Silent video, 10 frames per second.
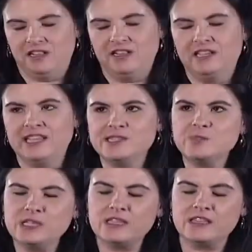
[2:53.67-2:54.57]
And that's
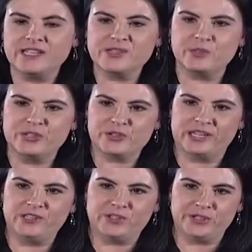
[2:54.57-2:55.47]
one of the things that we
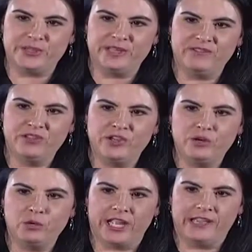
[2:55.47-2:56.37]
try to do, even
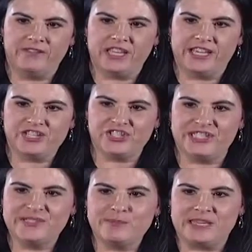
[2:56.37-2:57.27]
though we're aviation
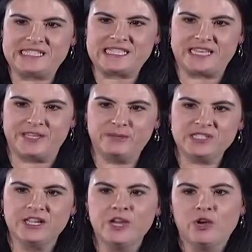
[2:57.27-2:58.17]
and space
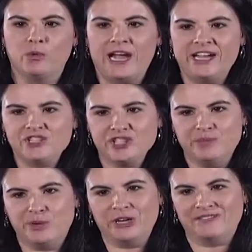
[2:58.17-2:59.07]
themed, we're actually
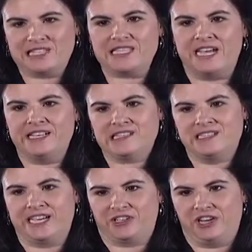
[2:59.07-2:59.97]
more of a science
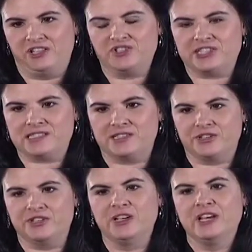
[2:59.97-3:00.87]
and technology
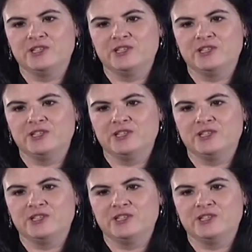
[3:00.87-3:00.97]
center.